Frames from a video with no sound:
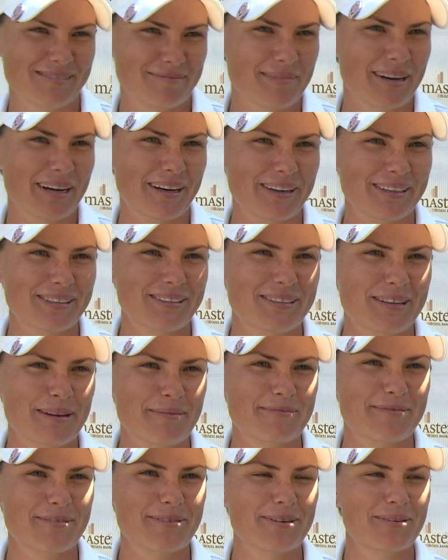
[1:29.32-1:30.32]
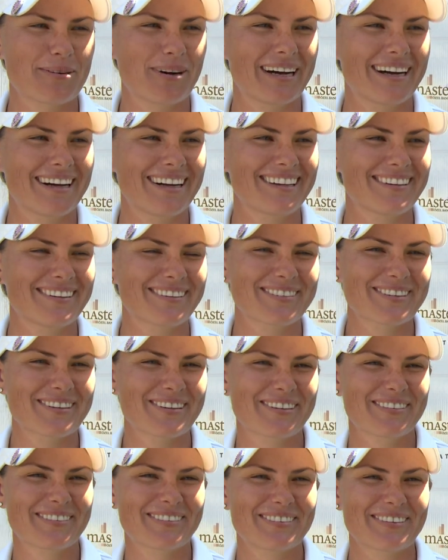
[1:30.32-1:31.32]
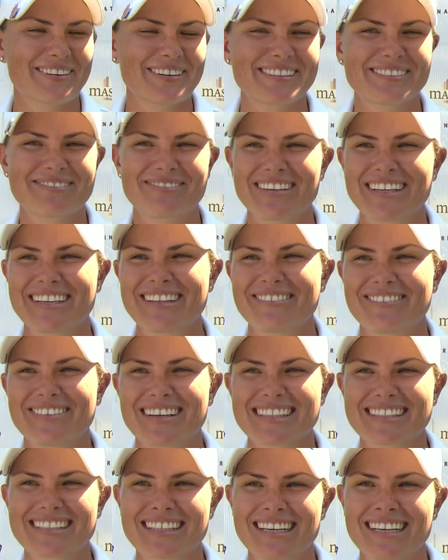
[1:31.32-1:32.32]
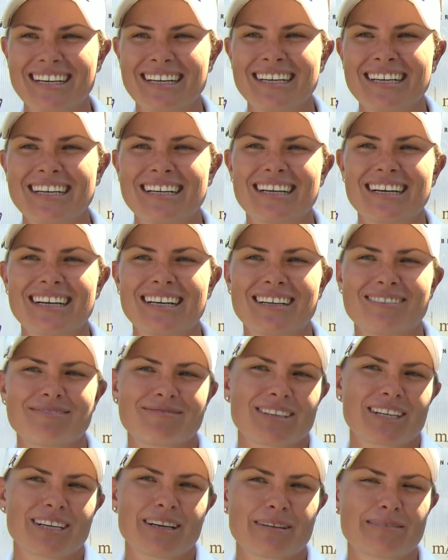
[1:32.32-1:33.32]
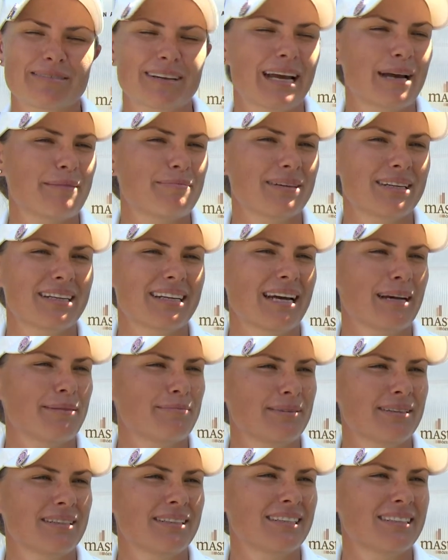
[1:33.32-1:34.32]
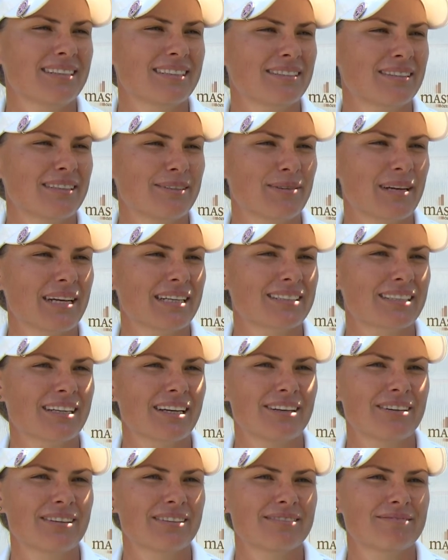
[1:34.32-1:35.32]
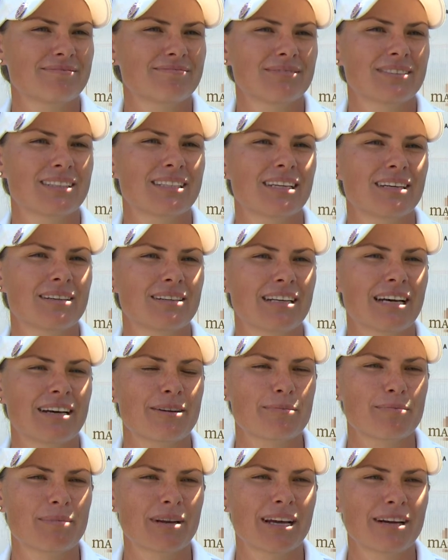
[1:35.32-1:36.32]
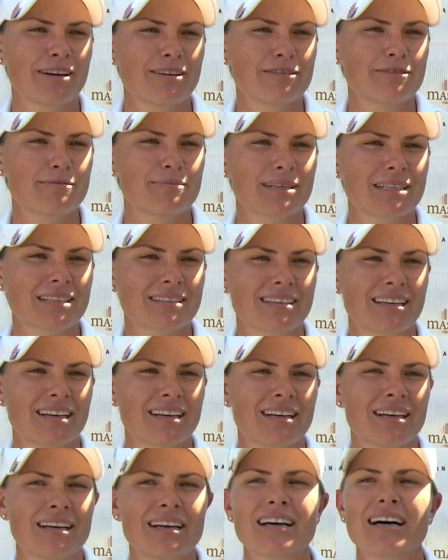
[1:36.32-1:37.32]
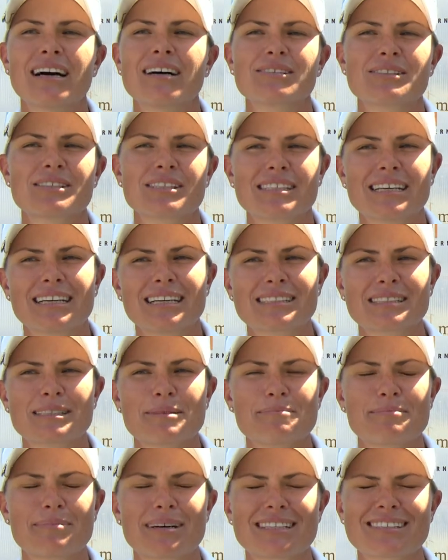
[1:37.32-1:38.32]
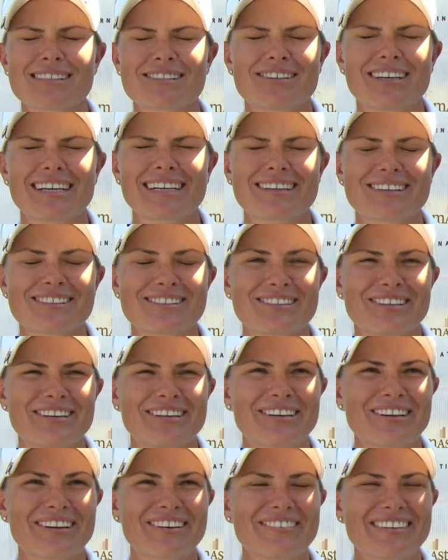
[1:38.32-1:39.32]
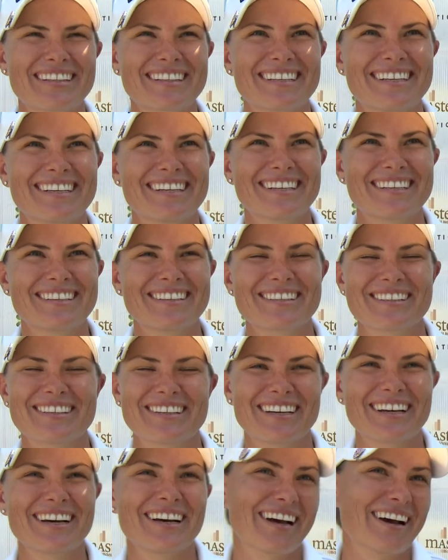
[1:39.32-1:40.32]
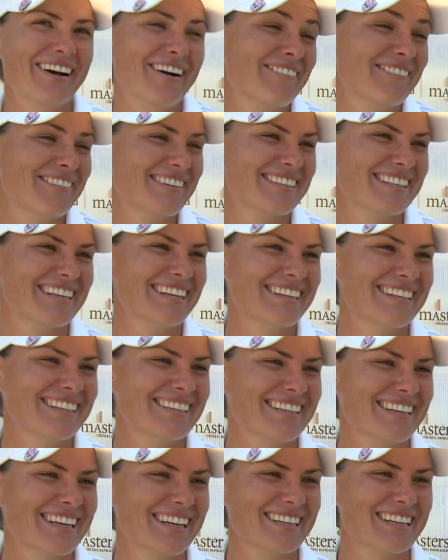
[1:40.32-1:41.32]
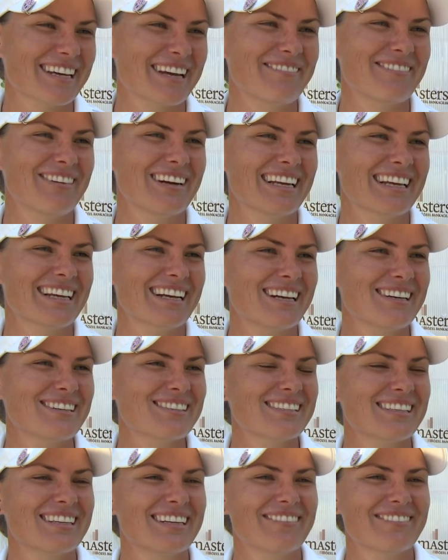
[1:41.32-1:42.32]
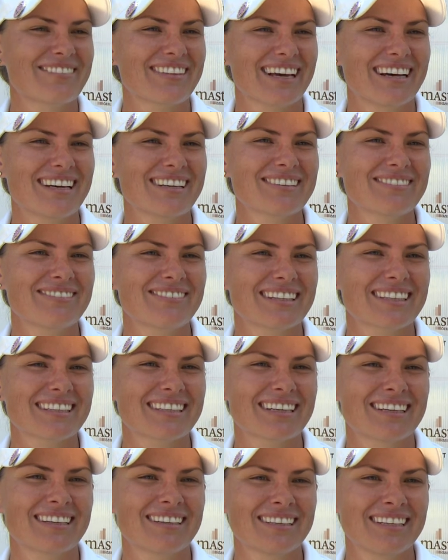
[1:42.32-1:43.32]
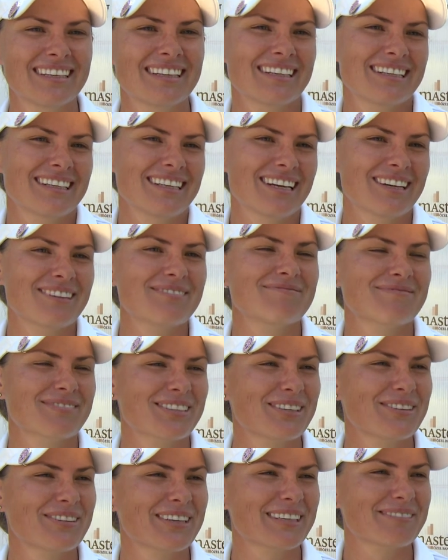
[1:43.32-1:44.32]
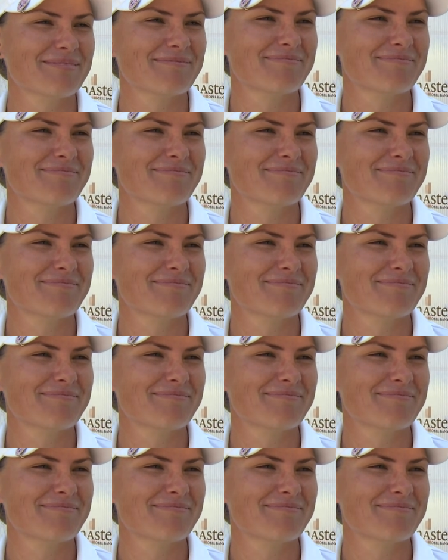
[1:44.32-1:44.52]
My heart stopped for a while, for a beat, but... you know, if it happened, it happened, and we had to go down a playoff. But I was just hitting some putts, trying not to look. But then, I obviously, it came really close and lived out. But yeah, good week.